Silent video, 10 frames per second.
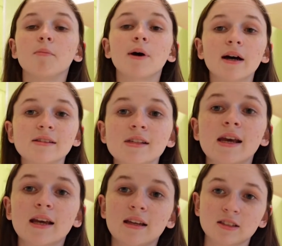But
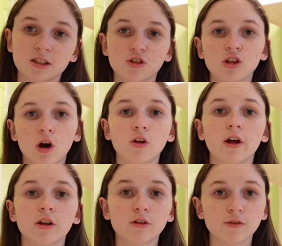considering all
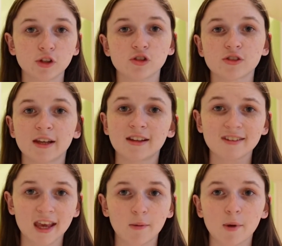the other features that this
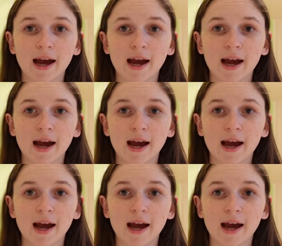camera